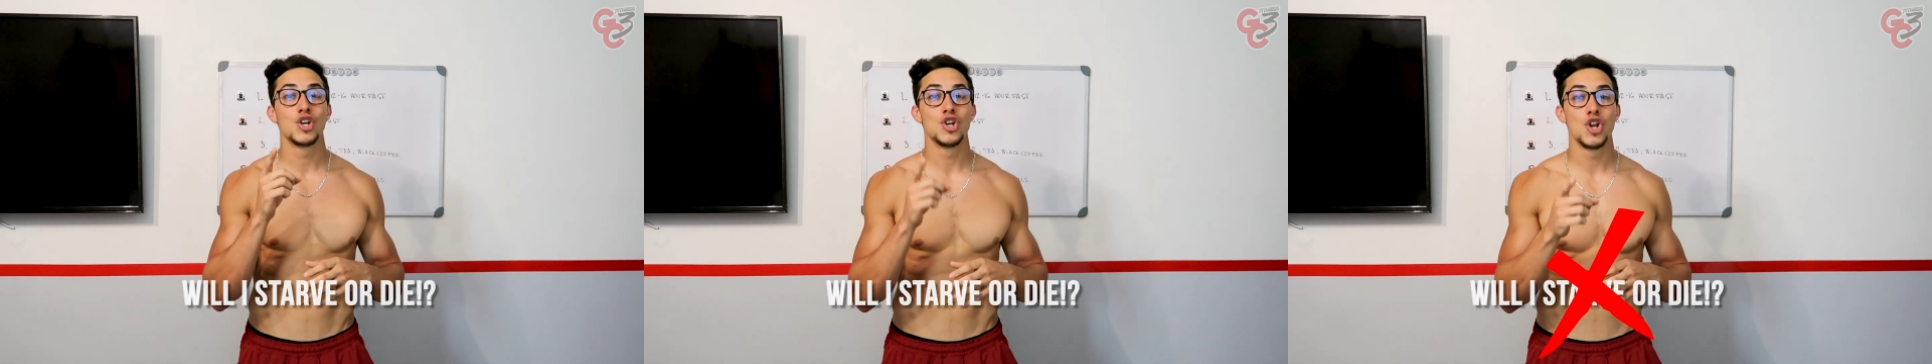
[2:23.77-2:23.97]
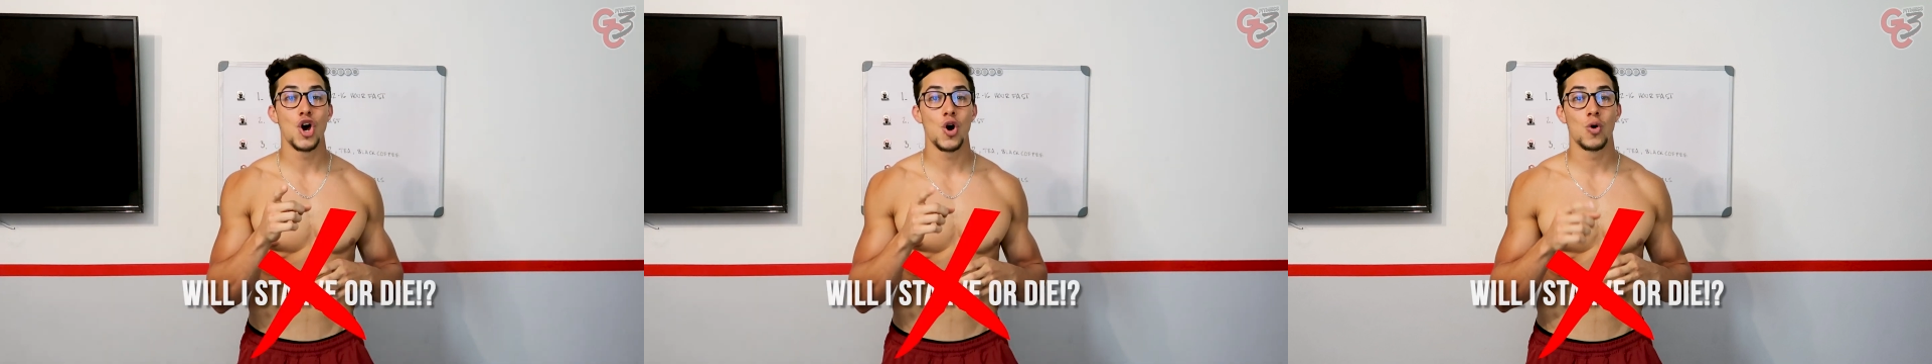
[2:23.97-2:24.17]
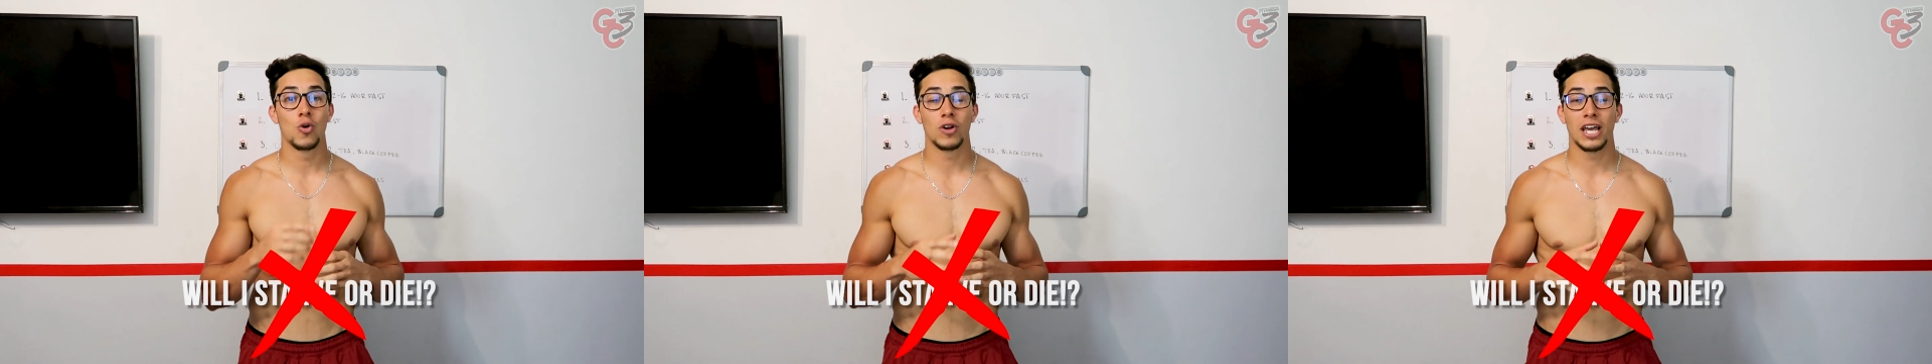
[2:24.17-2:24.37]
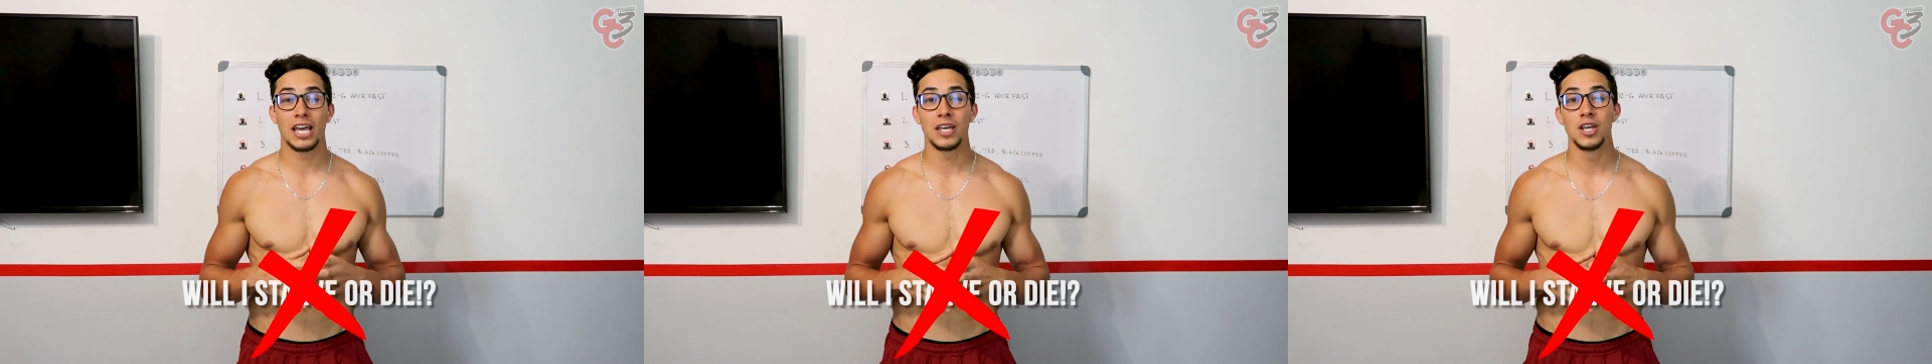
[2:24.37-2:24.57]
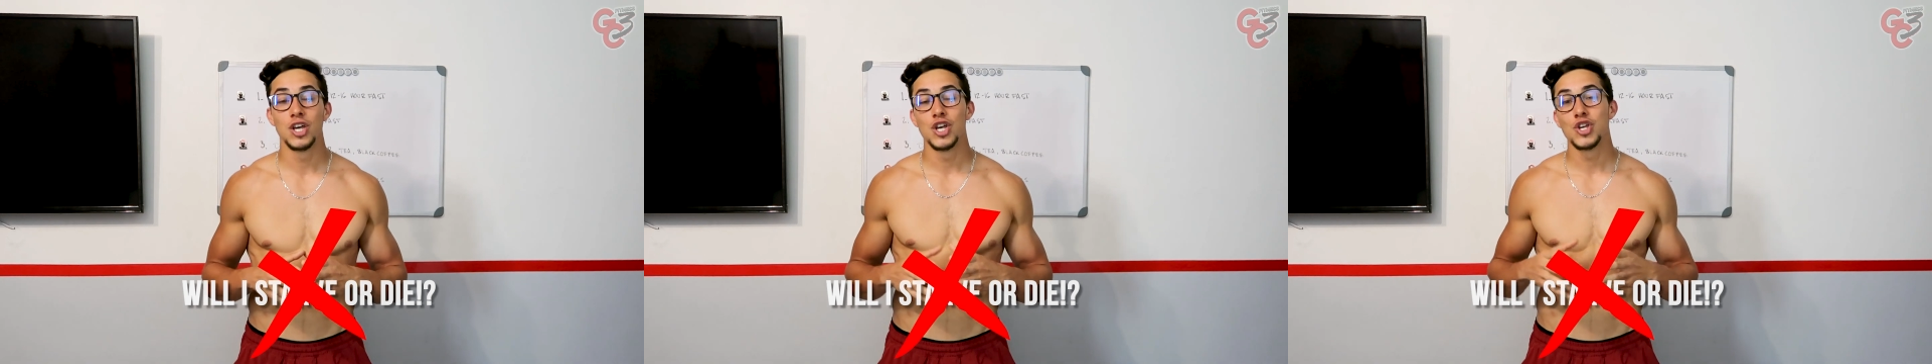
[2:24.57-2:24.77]
No,
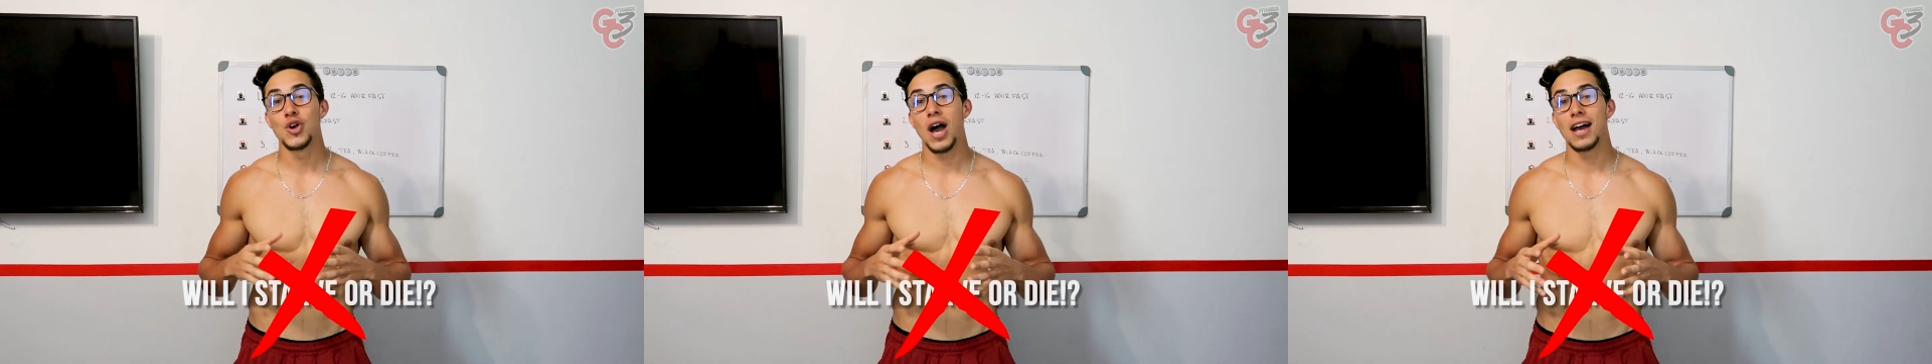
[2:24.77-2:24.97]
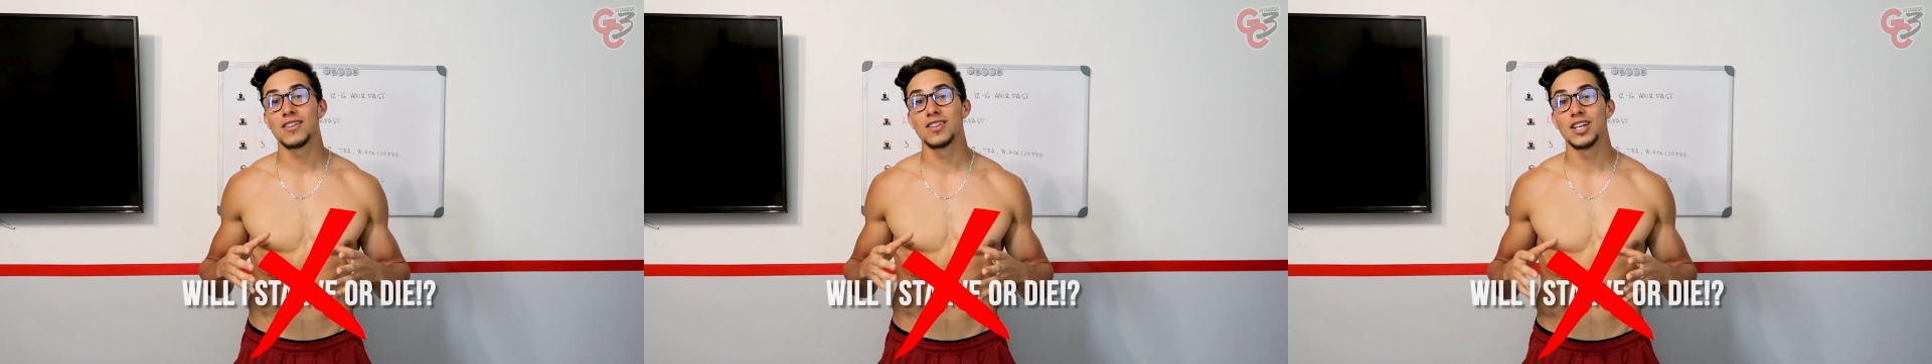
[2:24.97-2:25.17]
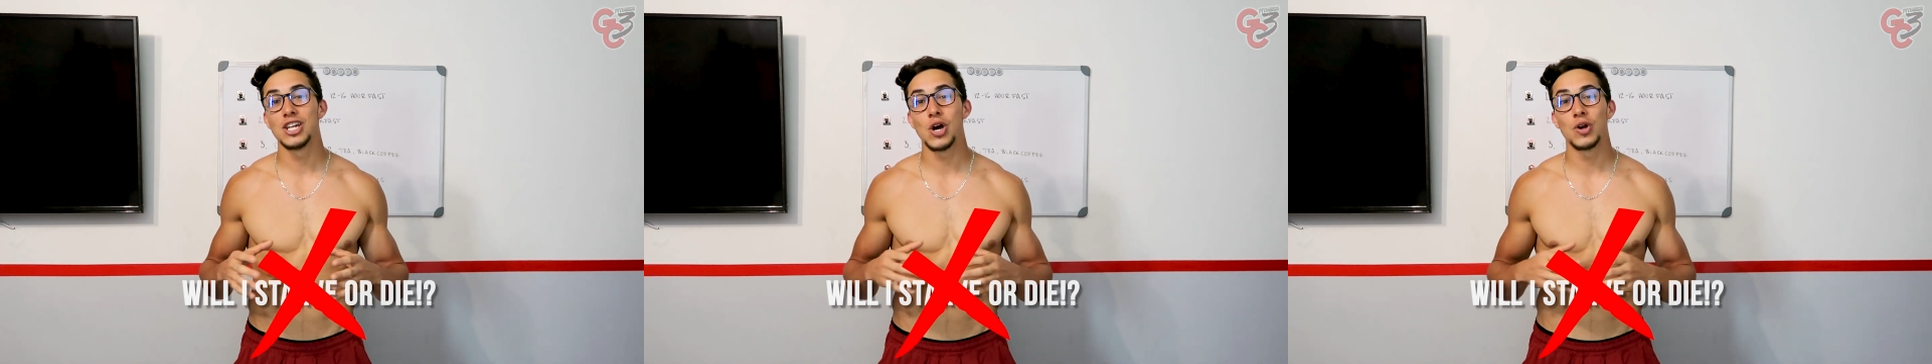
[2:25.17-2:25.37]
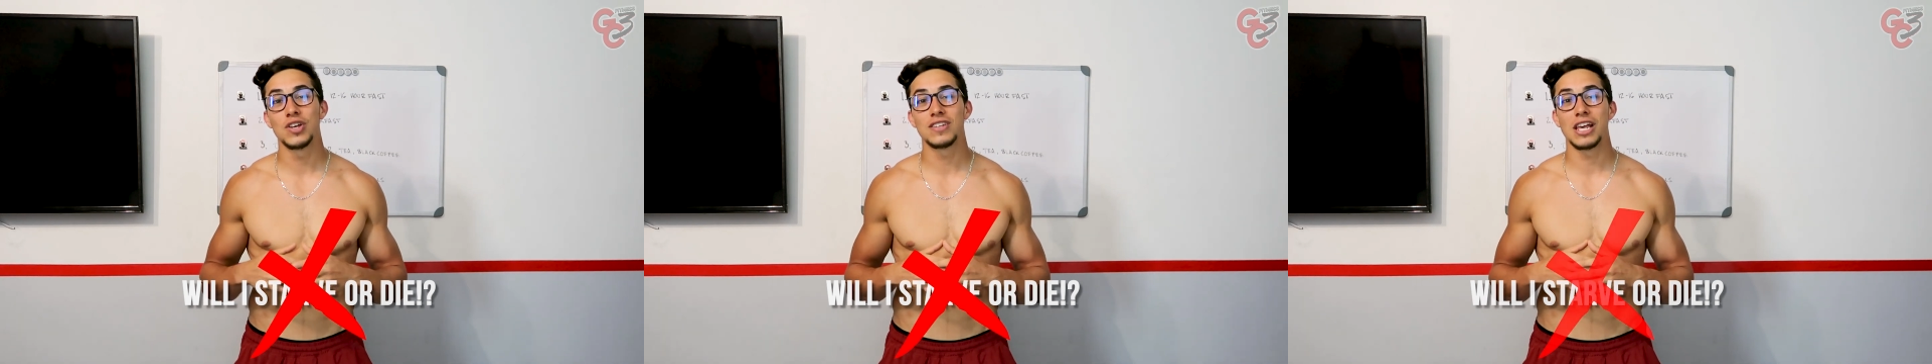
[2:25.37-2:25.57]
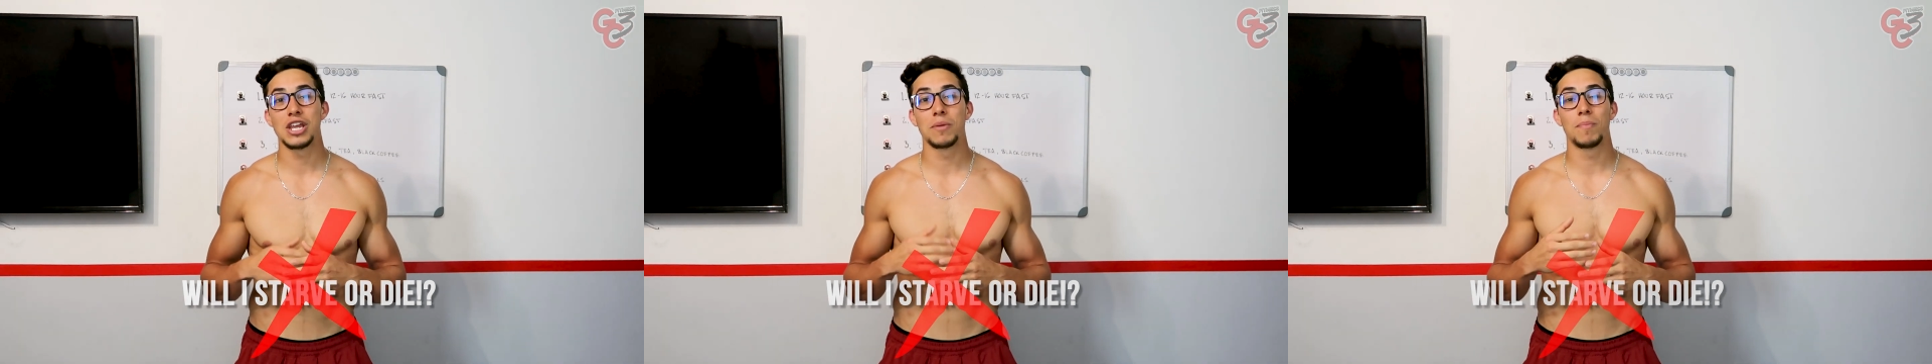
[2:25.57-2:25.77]
okay? You'll actually notice that